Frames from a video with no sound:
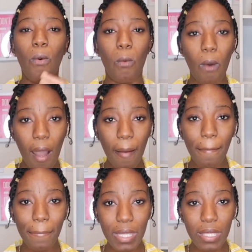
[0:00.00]

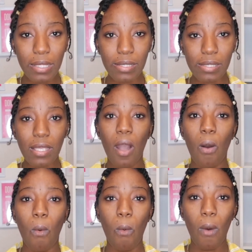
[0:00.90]
WAAN means
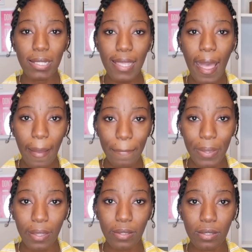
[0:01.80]
what
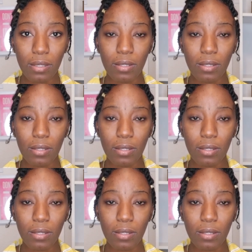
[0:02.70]
happened.